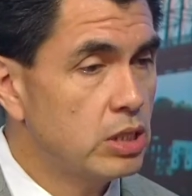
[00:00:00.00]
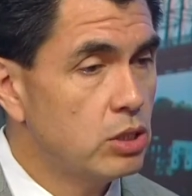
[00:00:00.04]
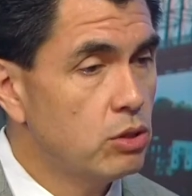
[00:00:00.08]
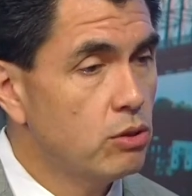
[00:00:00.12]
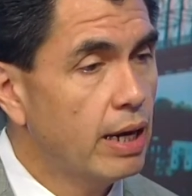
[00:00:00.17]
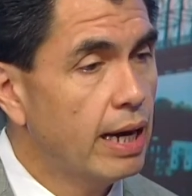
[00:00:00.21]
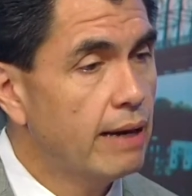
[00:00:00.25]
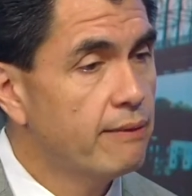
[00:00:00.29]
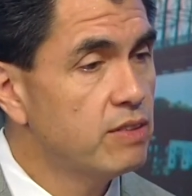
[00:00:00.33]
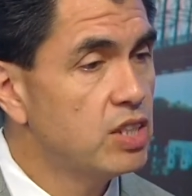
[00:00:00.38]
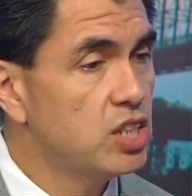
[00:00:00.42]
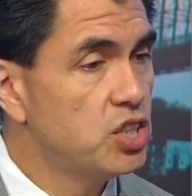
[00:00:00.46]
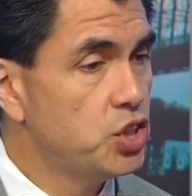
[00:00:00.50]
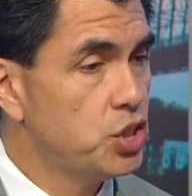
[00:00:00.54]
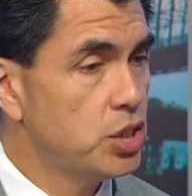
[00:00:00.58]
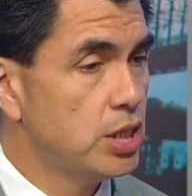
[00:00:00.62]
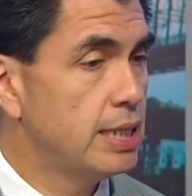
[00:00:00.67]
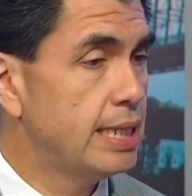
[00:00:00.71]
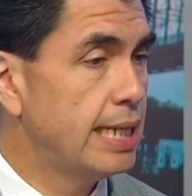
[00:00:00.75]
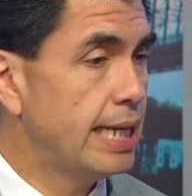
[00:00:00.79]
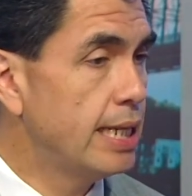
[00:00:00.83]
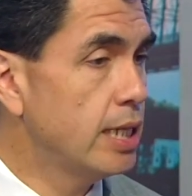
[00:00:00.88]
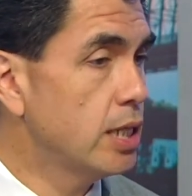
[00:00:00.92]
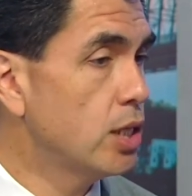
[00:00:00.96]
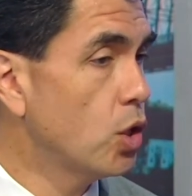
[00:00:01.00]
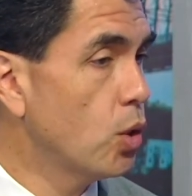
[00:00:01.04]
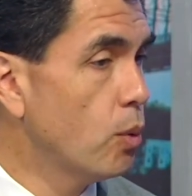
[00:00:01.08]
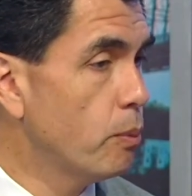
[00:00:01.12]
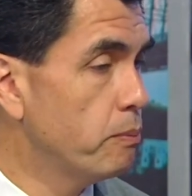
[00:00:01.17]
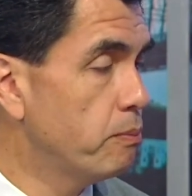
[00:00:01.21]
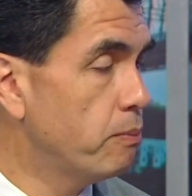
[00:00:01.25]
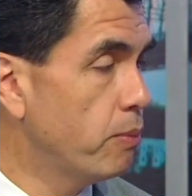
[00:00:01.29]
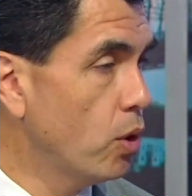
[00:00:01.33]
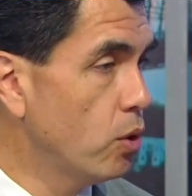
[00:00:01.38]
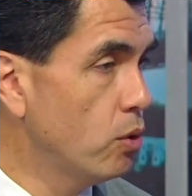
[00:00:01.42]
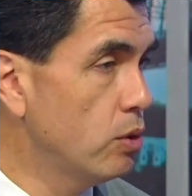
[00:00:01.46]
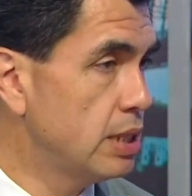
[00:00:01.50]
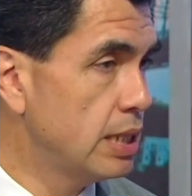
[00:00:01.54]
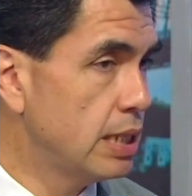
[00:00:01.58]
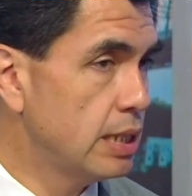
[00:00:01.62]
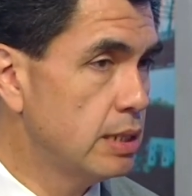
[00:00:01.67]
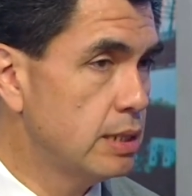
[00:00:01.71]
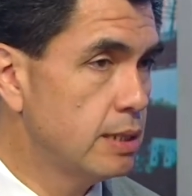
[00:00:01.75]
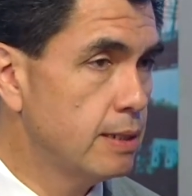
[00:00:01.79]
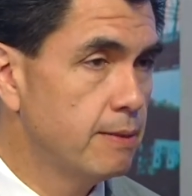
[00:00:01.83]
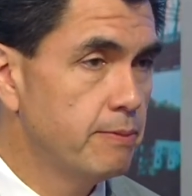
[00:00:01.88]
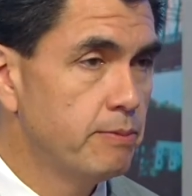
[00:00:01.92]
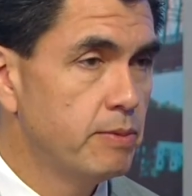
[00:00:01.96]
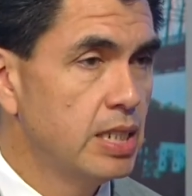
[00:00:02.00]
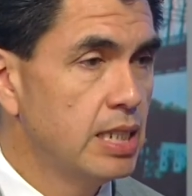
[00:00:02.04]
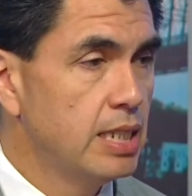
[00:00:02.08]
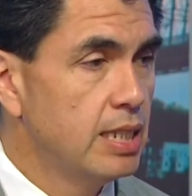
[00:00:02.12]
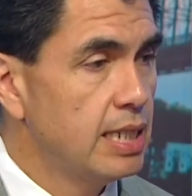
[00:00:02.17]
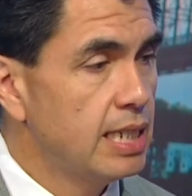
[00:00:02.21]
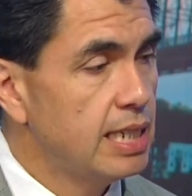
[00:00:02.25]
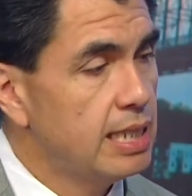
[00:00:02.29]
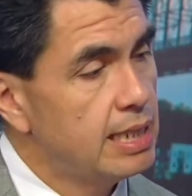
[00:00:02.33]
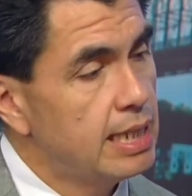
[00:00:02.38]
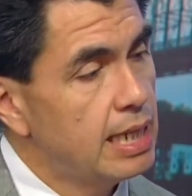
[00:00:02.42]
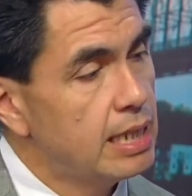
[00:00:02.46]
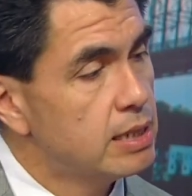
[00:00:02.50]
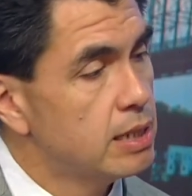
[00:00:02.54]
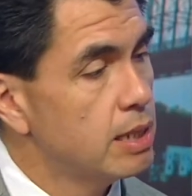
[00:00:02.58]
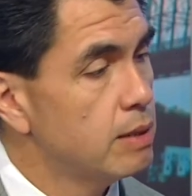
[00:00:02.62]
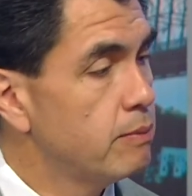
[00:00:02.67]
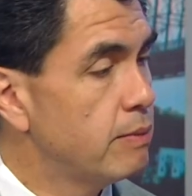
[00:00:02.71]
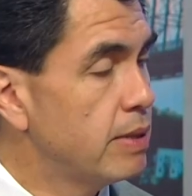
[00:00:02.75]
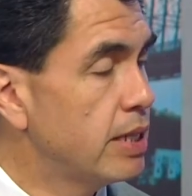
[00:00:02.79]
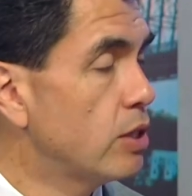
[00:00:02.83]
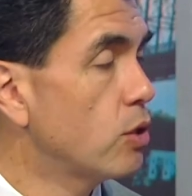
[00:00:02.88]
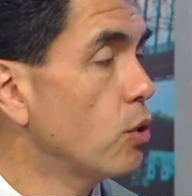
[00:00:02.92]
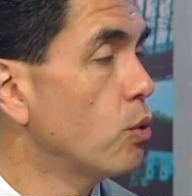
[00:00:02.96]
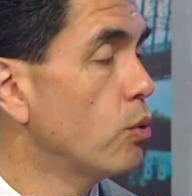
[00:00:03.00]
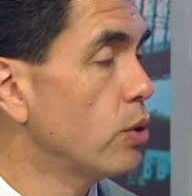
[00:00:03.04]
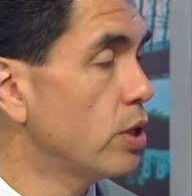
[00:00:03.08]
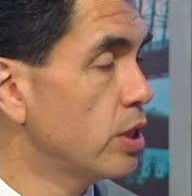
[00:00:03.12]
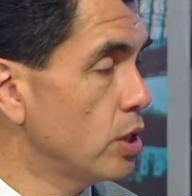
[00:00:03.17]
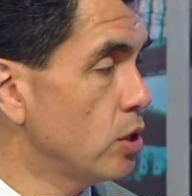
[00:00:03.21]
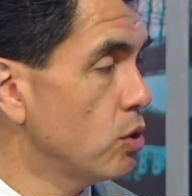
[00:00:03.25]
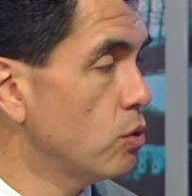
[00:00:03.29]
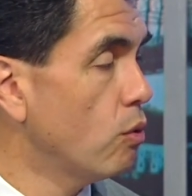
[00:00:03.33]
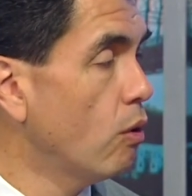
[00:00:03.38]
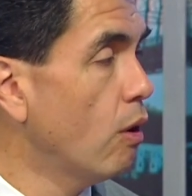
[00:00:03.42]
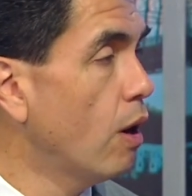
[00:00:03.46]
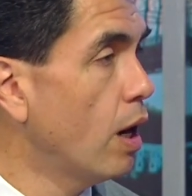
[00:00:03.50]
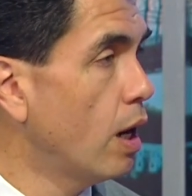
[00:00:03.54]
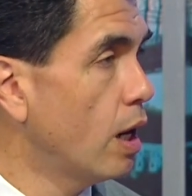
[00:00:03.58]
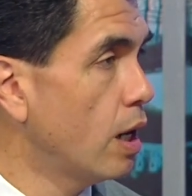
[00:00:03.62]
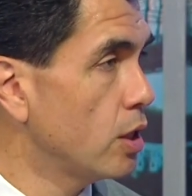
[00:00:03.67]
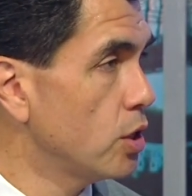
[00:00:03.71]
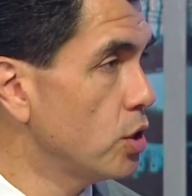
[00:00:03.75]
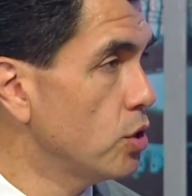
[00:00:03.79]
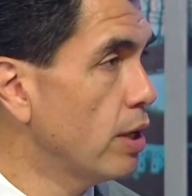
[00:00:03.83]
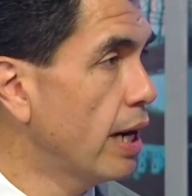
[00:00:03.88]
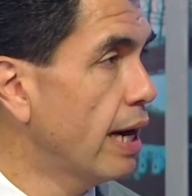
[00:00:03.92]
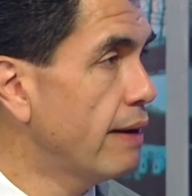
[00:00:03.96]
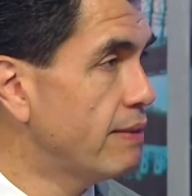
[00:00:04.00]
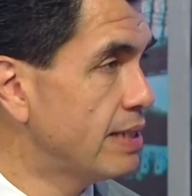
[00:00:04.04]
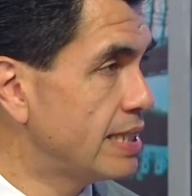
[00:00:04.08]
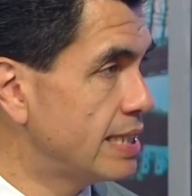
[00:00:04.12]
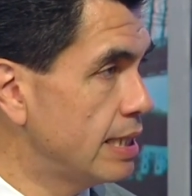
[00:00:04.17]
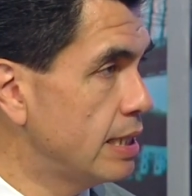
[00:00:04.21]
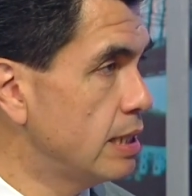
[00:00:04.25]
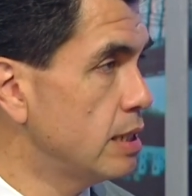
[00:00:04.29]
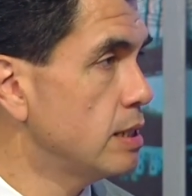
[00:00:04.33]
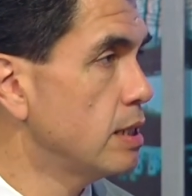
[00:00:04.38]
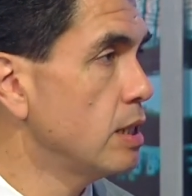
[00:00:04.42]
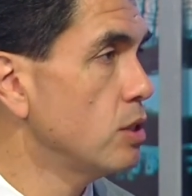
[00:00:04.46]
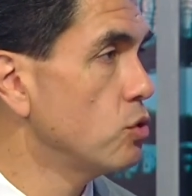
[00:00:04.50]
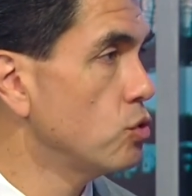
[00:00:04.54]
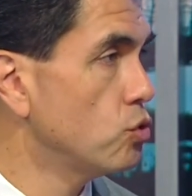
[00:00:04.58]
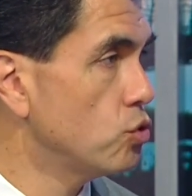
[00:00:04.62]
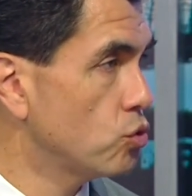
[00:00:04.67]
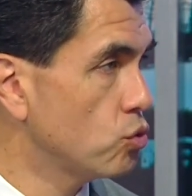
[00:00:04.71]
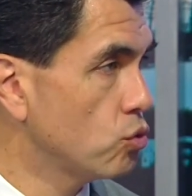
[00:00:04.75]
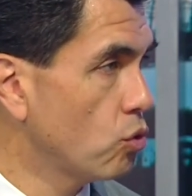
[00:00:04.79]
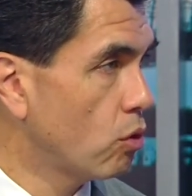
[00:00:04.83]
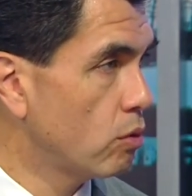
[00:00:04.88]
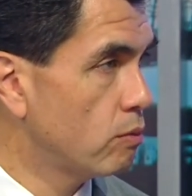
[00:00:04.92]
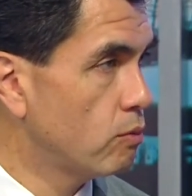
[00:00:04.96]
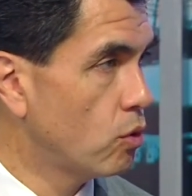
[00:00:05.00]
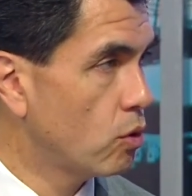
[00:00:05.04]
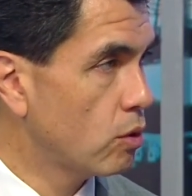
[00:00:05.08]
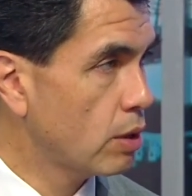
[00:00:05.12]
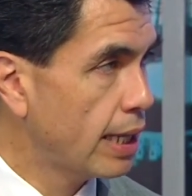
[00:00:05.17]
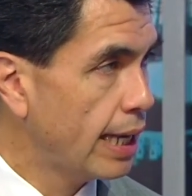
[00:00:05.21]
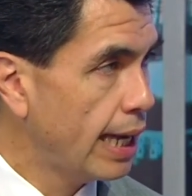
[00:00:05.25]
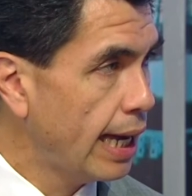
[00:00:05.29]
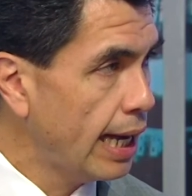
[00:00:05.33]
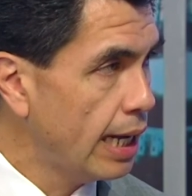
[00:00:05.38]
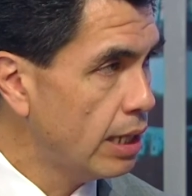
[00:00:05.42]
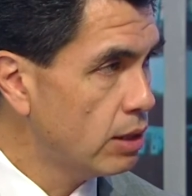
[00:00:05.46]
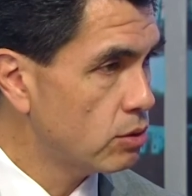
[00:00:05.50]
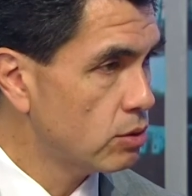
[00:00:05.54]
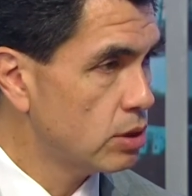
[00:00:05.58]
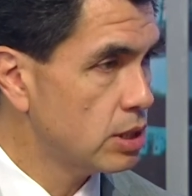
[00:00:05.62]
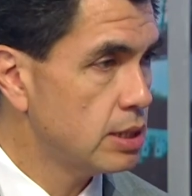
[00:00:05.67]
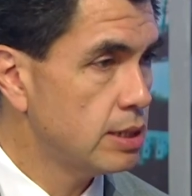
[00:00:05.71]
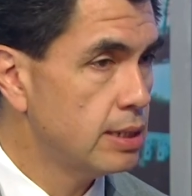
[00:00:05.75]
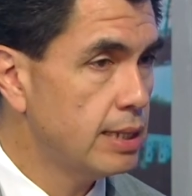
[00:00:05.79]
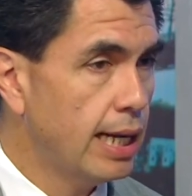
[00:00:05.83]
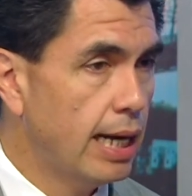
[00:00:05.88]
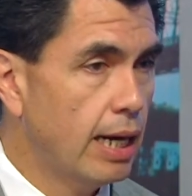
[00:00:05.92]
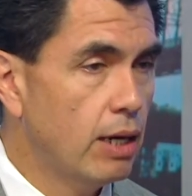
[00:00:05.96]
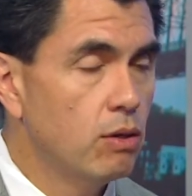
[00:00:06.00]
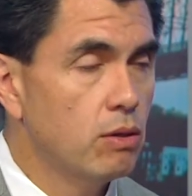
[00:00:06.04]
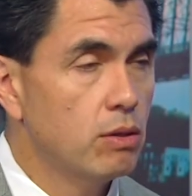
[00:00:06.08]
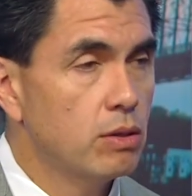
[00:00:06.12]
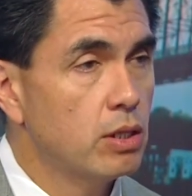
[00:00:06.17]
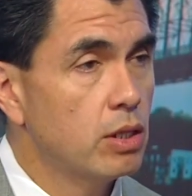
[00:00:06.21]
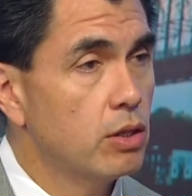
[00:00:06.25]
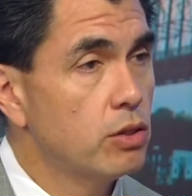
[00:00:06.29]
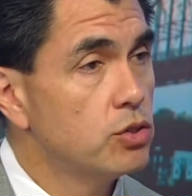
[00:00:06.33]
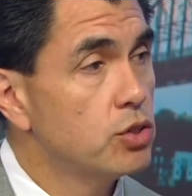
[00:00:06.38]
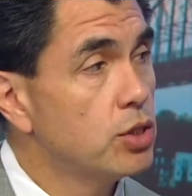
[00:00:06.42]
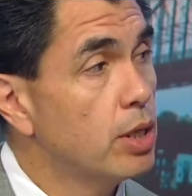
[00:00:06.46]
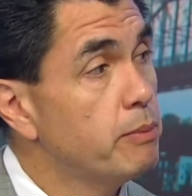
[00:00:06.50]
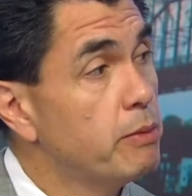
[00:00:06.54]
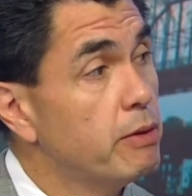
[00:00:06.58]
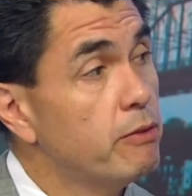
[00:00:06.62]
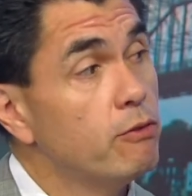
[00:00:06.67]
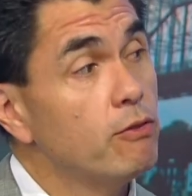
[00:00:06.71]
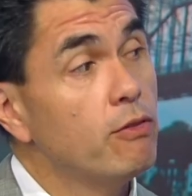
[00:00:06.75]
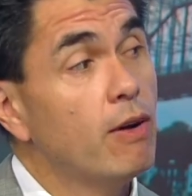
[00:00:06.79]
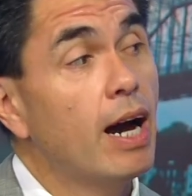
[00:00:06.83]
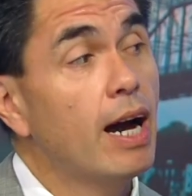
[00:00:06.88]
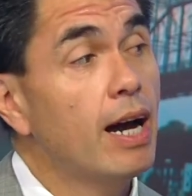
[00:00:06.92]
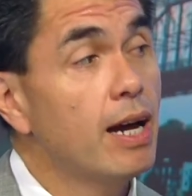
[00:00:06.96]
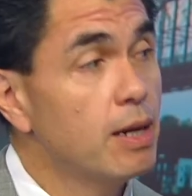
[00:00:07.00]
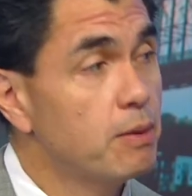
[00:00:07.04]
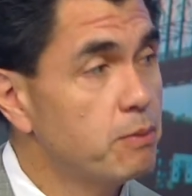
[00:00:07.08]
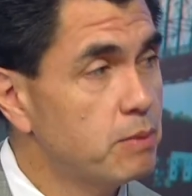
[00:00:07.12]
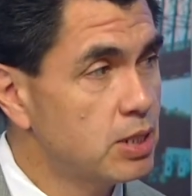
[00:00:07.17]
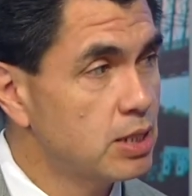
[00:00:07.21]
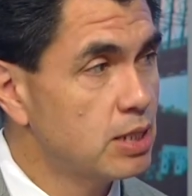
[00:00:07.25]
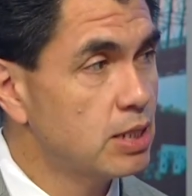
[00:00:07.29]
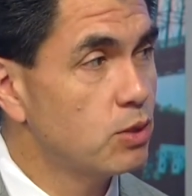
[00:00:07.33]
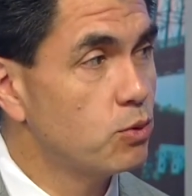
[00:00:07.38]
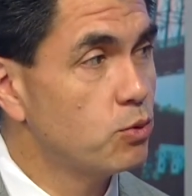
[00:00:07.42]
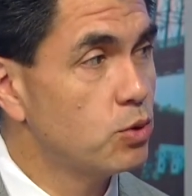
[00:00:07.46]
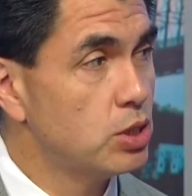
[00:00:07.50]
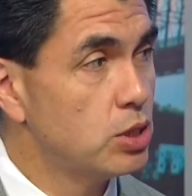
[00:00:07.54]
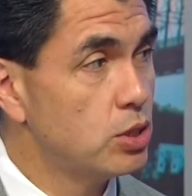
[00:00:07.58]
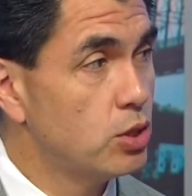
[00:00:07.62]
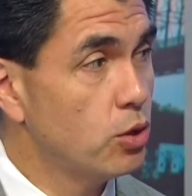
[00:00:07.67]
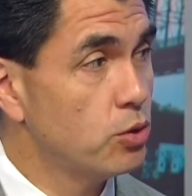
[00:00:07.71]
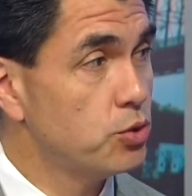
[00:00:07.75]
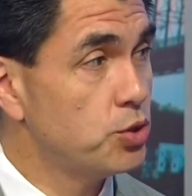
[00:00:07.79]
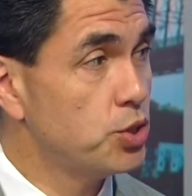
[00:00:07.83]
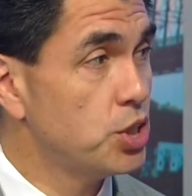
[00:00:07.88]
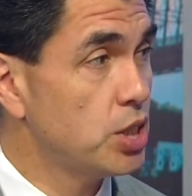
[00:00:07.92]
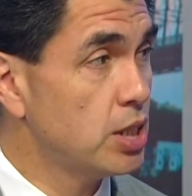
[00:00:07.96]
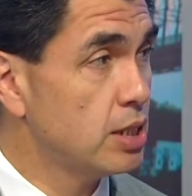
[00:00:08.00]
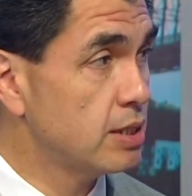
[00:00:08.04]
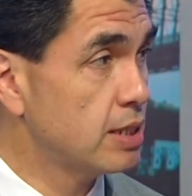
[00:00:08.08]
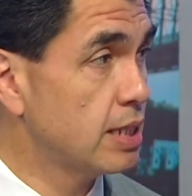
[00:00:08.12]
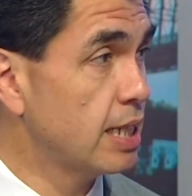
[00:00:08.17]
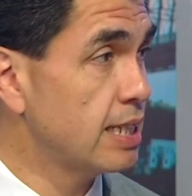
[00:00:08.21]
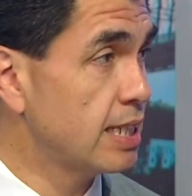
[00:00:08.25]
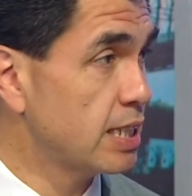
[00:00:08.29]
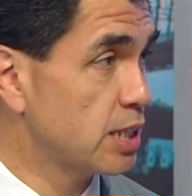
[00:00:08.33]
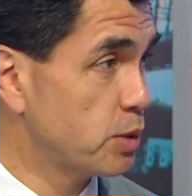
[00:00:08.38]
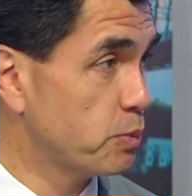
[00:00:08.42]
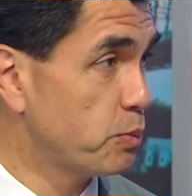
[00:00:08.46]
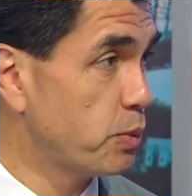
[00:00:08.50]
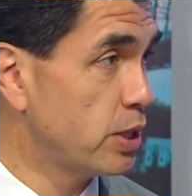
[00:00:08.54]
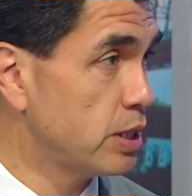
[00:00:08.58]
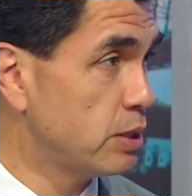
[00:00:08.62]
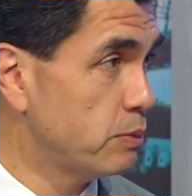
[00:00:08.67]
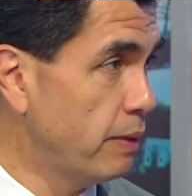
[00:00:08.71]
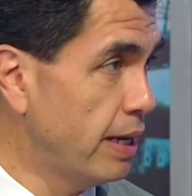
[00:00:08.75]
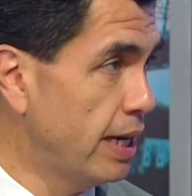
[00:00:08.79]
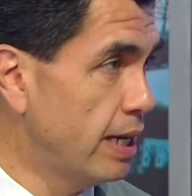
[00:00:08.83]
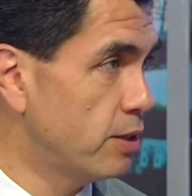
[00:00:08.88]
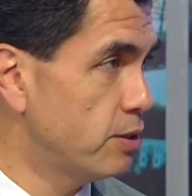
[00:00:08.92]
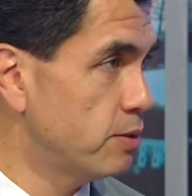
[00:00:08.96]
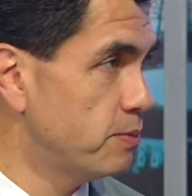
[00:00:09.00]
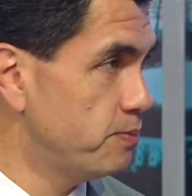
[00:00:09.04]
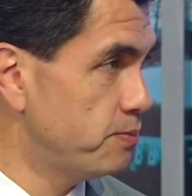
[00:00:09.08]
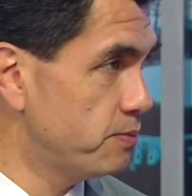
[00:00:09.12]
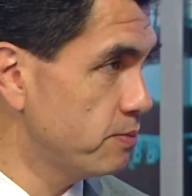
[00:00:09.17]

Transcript: you have the genetic component, it doesn't matter where you are, you have a tendency to store more calories. Now, there are some environments in which those genes can express better.